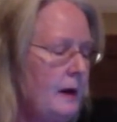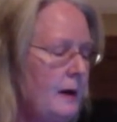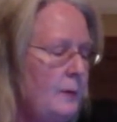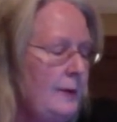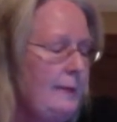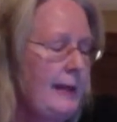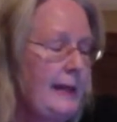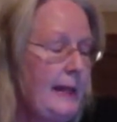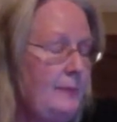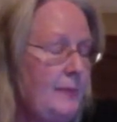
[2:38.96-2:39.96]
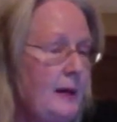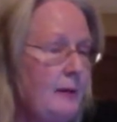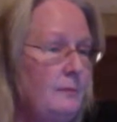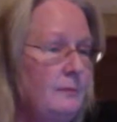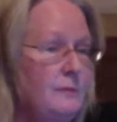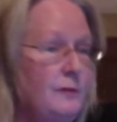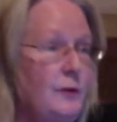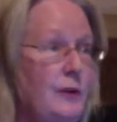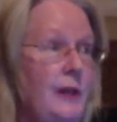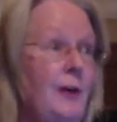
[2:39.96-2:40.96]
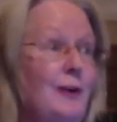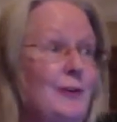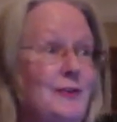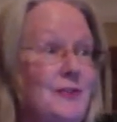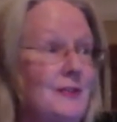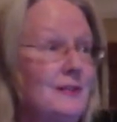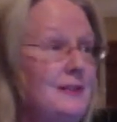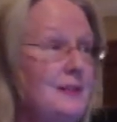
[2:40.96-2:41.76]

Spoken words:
We may keep them for years